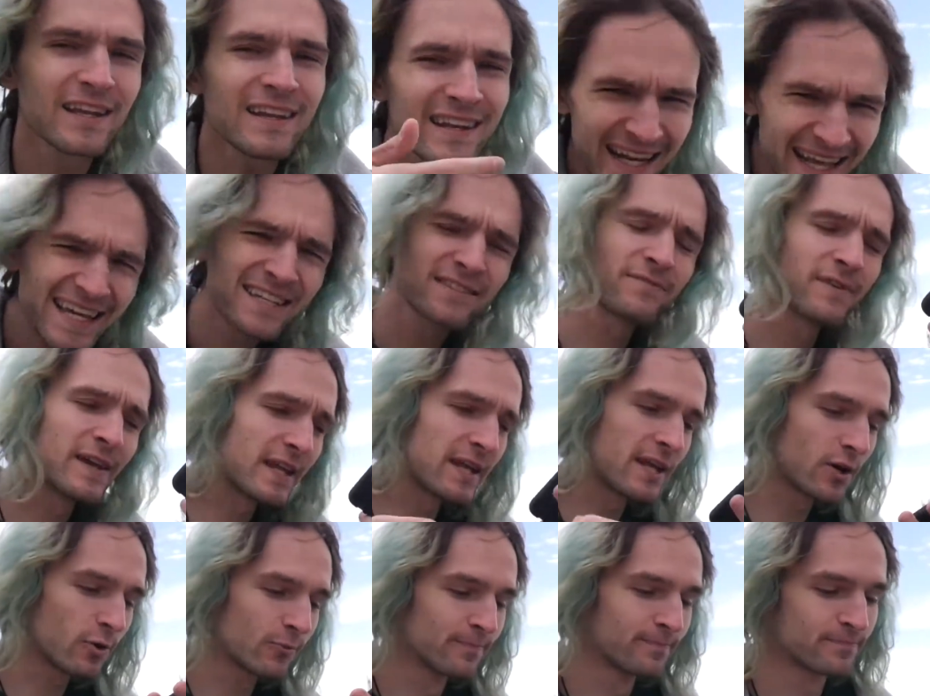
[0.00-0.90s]
Next
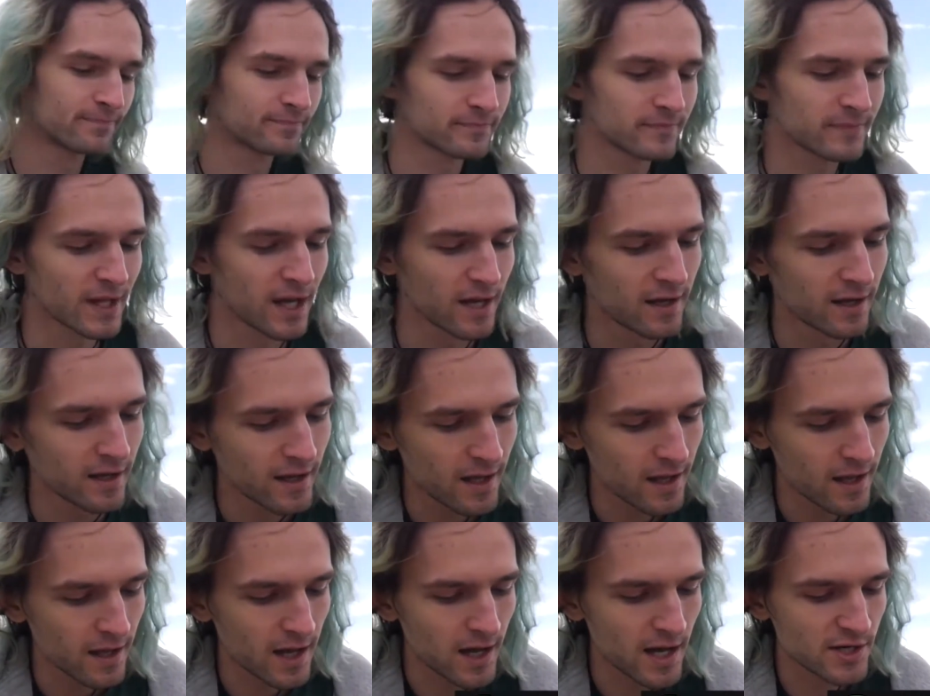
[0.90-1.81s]
video.
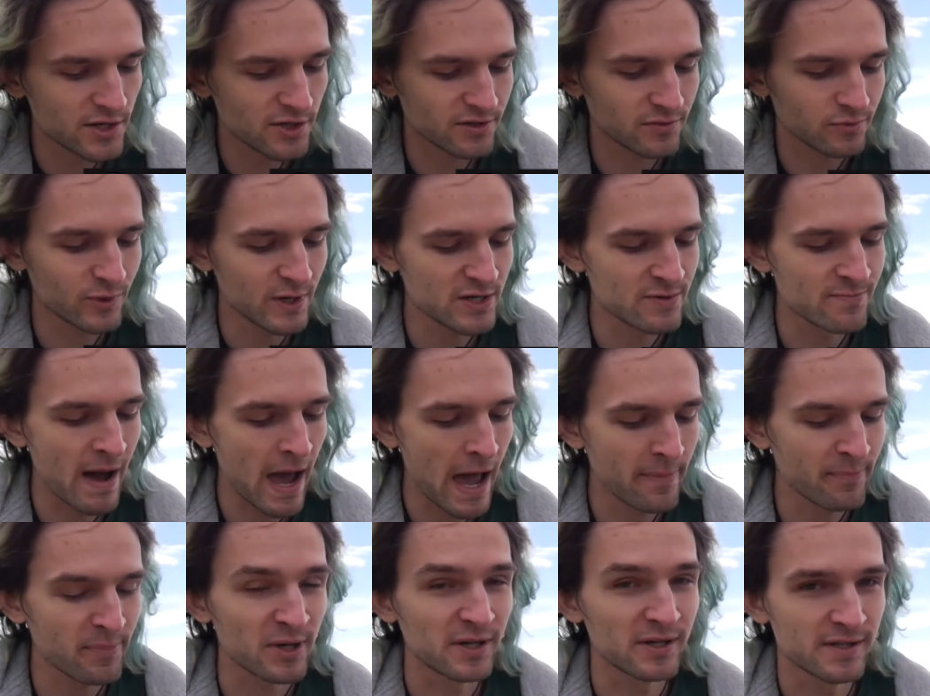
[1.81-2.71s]
I just wish
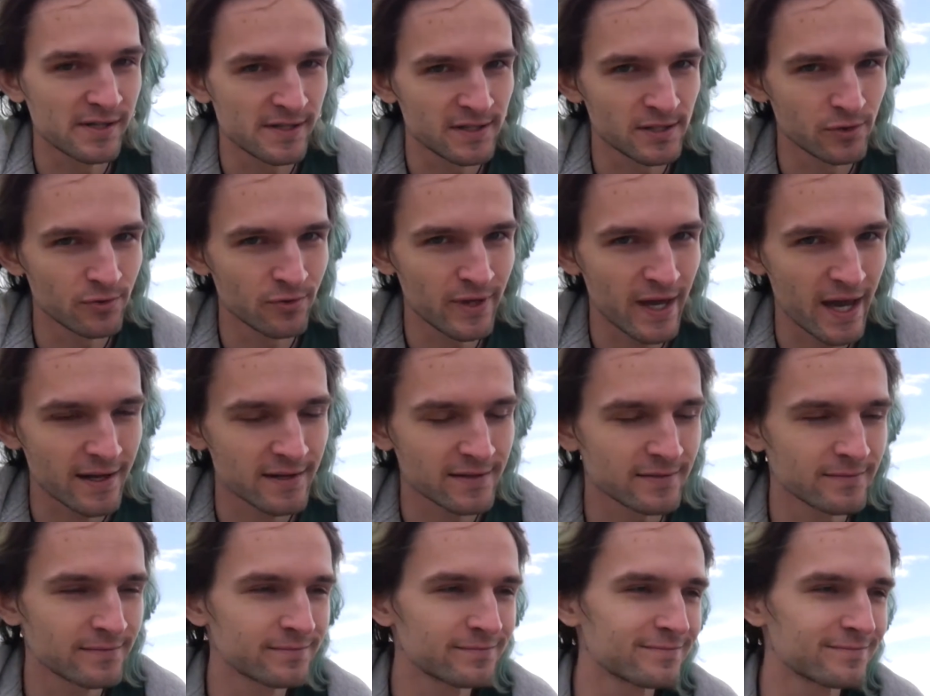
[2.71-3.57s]
my parents knew that.